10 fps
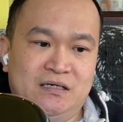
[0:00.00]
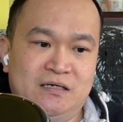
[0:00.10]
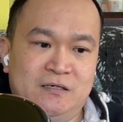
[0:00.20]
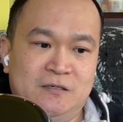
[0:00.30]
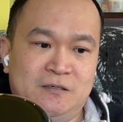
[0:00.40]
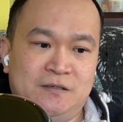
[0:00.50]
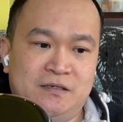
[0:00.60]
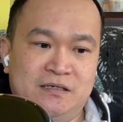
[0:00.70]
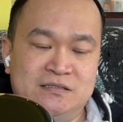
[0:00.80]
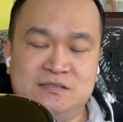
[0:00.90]

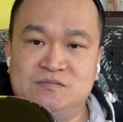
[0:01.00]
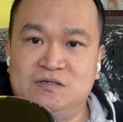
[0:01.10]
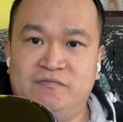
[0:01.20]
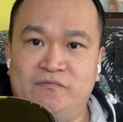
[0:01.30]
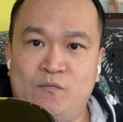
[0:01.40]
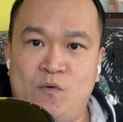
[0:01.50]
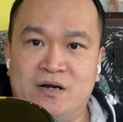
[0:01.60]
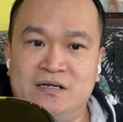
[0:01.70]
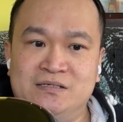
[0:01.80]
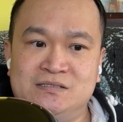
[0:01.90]
in terms of
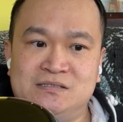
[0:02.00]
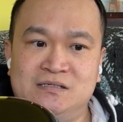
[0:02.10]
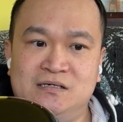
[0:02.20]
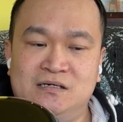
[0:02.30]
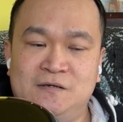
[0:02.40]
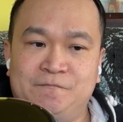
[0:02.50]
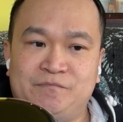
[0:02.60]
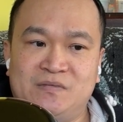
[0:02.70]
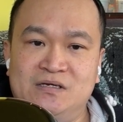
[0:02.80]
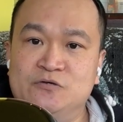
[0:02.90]
what is the
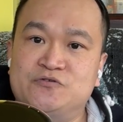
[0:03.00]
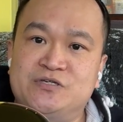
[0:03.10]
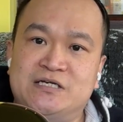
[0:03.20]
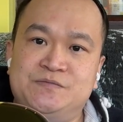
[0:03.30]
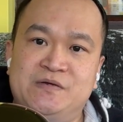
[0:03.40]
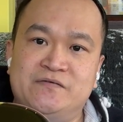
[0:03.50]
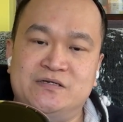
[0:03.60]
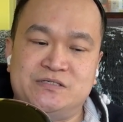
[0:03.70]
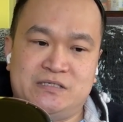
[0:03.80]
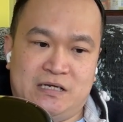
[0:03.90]
user
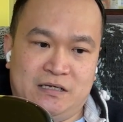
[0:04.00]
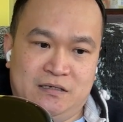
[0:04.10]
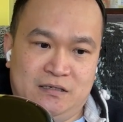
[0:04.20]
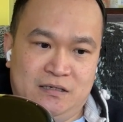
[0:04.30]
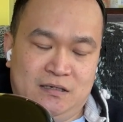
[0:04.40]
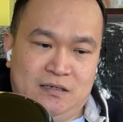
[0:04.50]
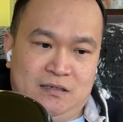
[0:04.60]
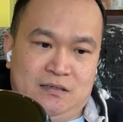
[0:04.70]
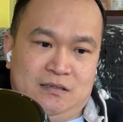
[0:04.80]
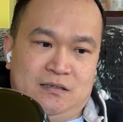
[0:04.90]
experience like.
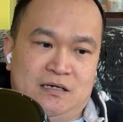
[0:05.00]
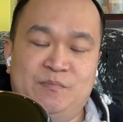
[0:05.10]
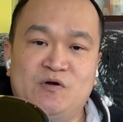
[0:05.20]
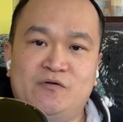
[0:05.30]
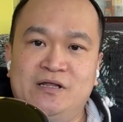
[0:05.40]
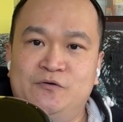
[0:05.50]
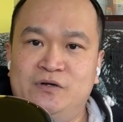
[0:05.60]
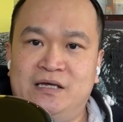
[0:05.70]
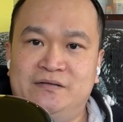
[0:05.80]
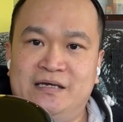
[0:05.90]
I'm not really good
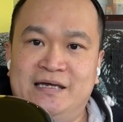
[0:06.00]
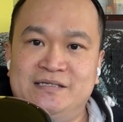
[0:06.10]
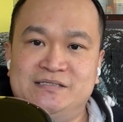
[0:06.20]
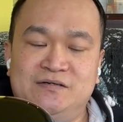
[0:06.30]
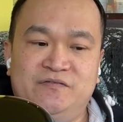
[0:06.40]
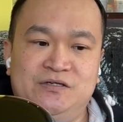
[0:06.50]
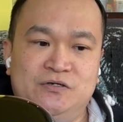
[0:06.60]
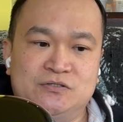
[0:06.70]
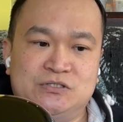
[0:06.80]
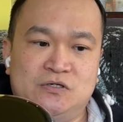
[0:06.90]
at editing
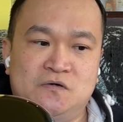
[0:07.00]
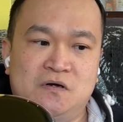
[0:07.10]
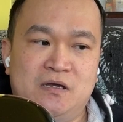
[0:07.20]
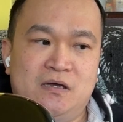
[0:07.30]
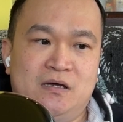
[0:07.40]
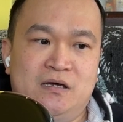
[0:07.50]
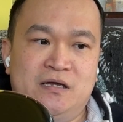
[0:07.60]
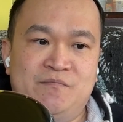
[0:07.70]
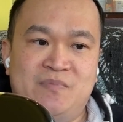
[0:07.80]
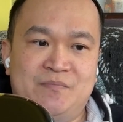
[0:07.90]
videos, so
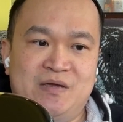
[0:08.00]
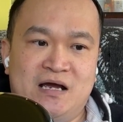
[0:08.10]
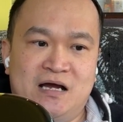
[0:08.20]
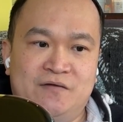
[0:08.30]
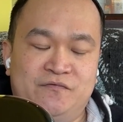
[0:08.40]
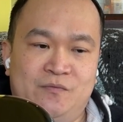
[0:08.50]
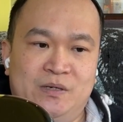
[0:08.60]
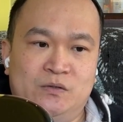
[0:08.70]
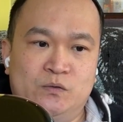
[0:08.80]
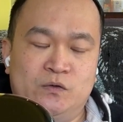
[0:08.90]
it might be hard for
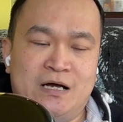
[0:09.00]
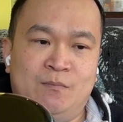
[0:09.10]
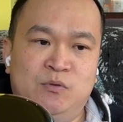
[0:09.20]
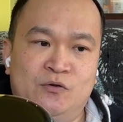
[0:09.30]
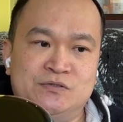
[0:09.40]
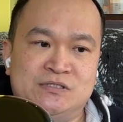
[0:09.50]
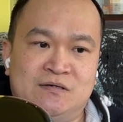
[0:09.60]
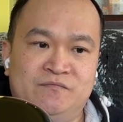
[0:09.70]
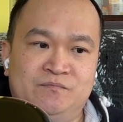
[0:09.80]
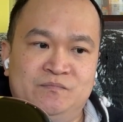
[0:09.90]
me to upload
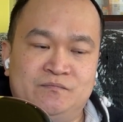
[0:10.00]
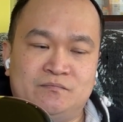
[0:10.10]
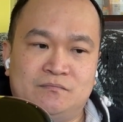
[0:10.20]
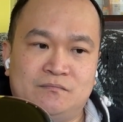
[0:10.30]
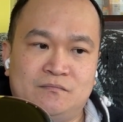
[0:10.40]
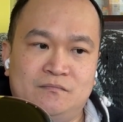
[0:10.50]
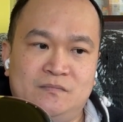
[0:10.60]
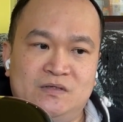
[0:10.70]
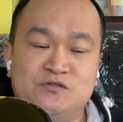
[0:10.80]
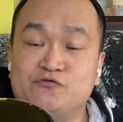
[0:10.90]
some
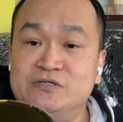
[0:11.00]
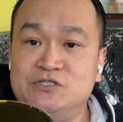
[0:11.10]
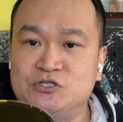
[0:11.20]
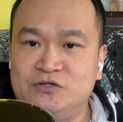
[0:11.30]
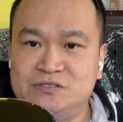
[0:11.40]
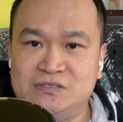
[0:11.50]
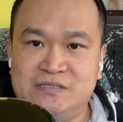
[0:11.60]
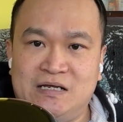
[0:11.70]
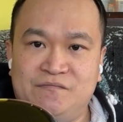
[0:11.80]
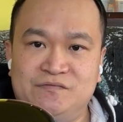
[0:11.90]
screenshots
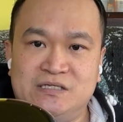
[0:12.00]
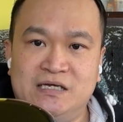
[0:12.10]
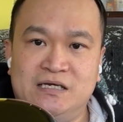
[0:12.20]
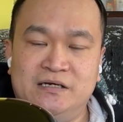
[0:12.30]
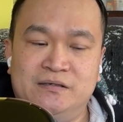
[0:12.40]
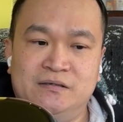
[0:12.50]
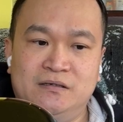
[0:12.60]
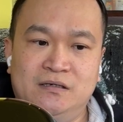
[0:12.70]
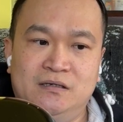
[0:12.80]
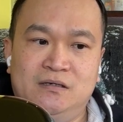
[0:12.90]
that I've taken
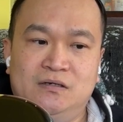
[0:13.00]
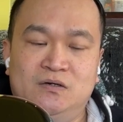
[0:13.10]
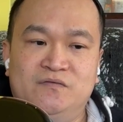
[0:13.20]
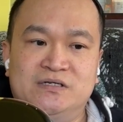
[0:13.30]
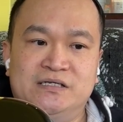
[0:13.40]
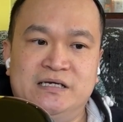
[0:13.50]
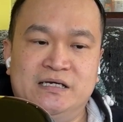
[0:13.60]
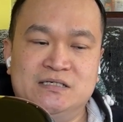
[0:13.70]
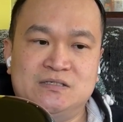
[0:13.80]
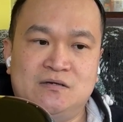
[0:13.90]
over the
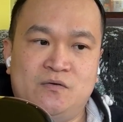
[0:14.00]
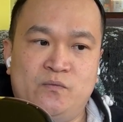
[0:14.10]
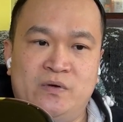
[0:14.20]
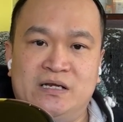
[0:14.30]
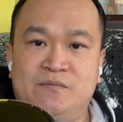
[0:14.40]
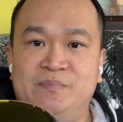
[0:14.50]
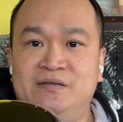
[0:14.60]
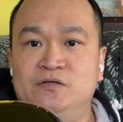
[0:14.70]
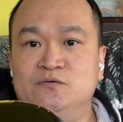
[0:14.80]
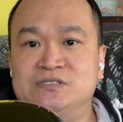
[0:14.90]
days when I've been
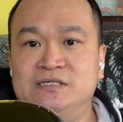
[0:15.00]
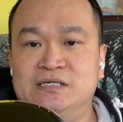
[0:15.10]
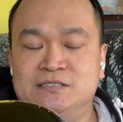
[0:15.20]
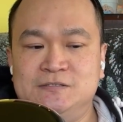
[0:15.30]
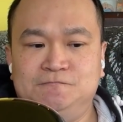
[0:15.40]
using this.